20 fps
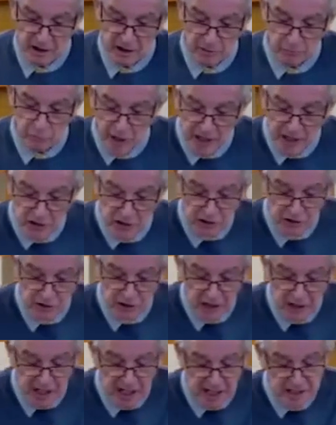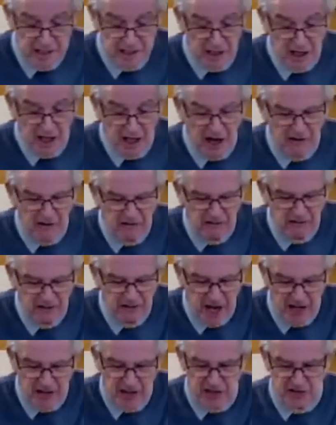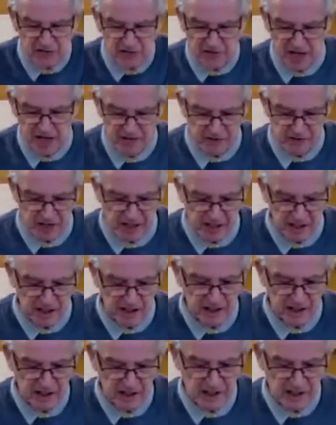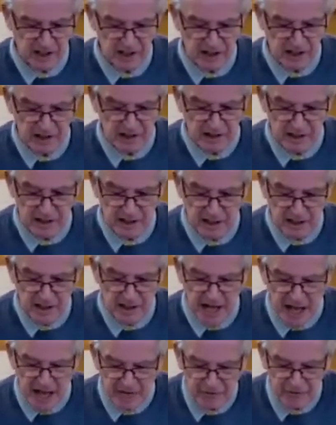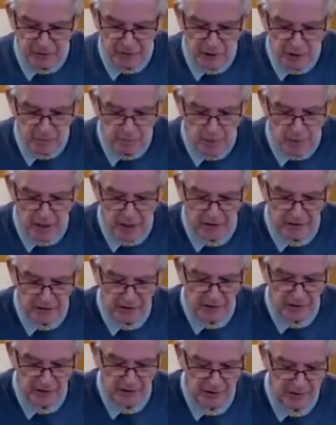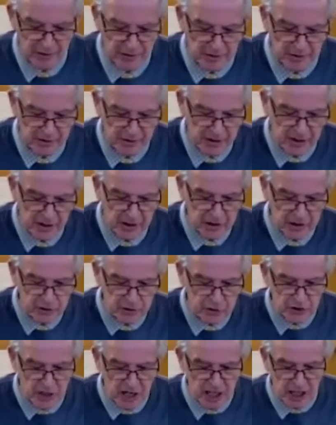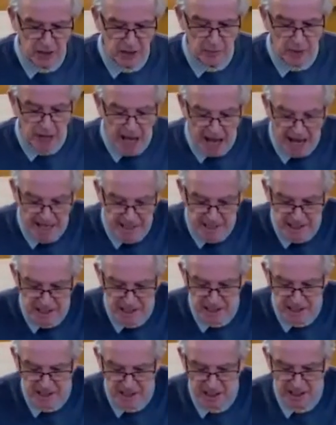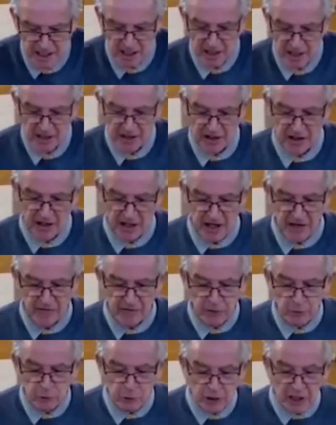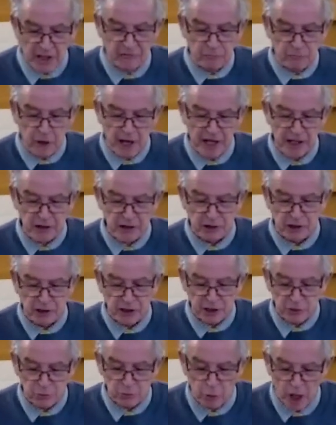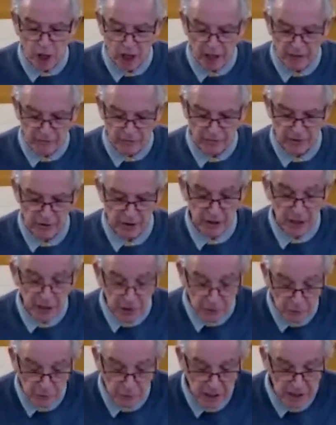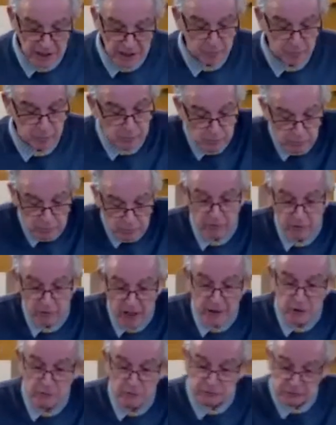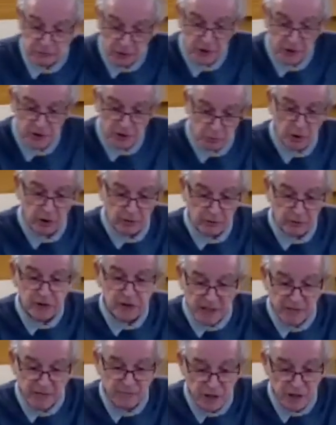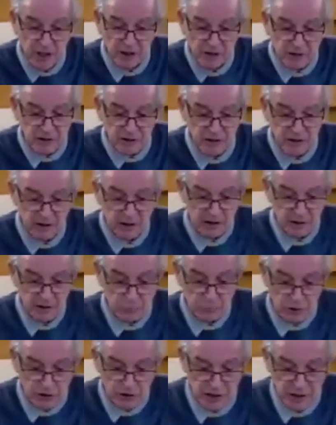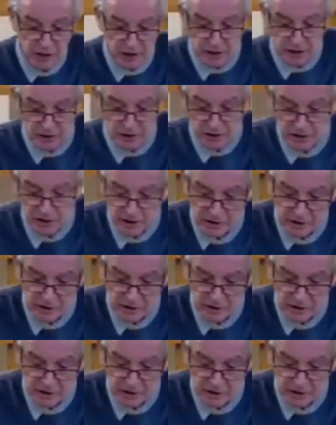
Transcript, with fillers: Rachel is her father's favorite. And after a month, Jacob asks if he'll give Rachel as his wife. And he agrees, providing you first work for seven years, which she does.